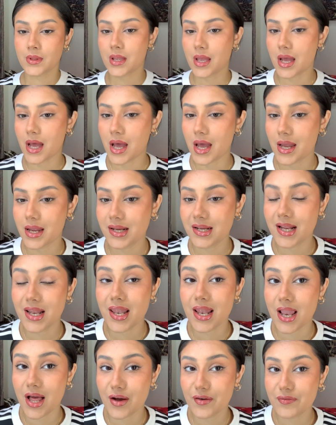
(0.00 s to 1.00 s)
I
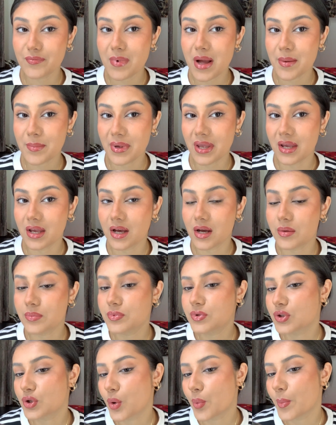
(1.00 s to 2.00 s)
love my makeup
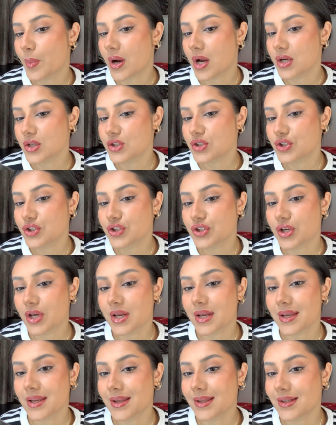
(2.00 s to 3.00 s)
so much,
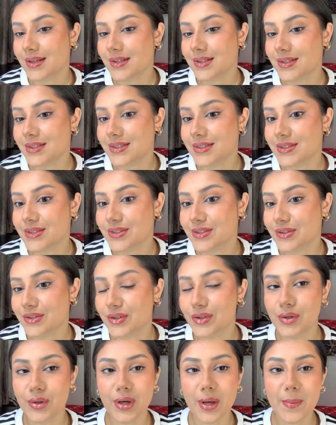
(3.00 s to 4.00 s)
and
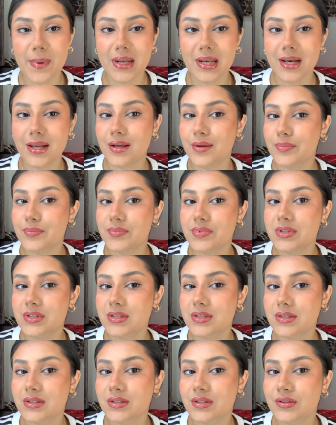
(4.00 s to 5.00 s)
look at my lips.
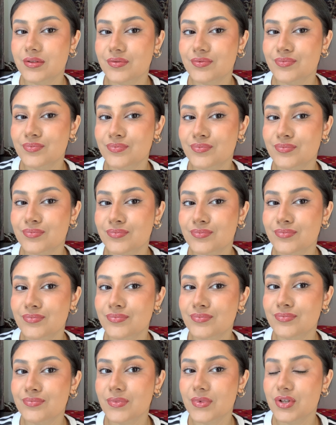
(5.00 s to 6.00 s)

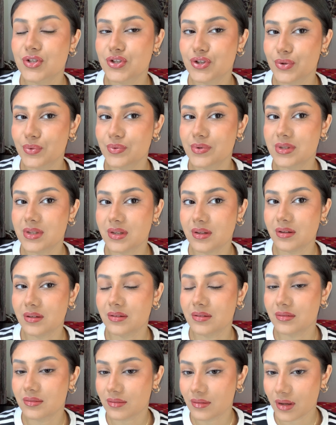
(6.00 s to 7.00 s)
Juicy.
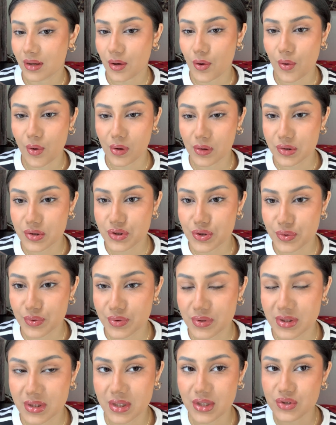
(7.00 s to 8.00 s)
Like, all the
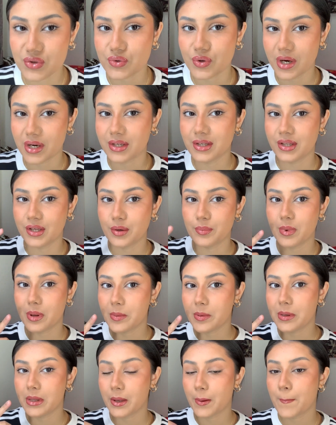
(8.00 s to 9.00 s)
juice is right here, baby.
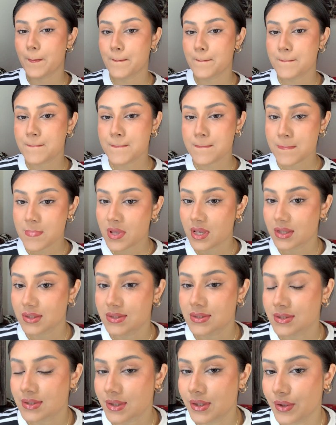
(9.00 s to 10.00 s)

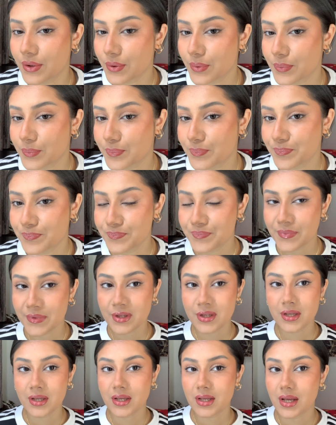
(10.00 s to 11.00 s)
It's here.
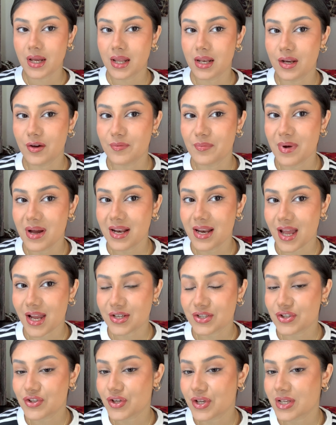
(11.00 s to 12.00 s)
I love my
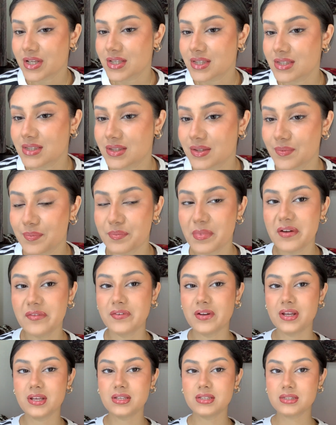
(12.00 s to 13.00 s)
lashes. My
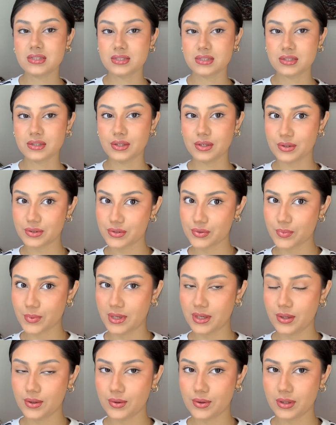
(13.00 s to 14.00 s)
face looks
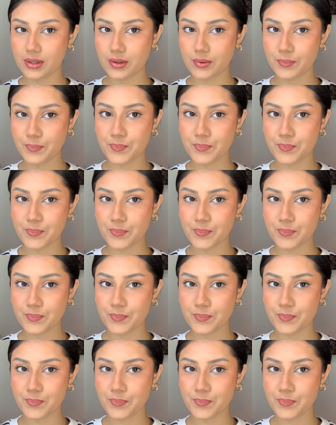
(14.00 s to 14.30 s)
very good.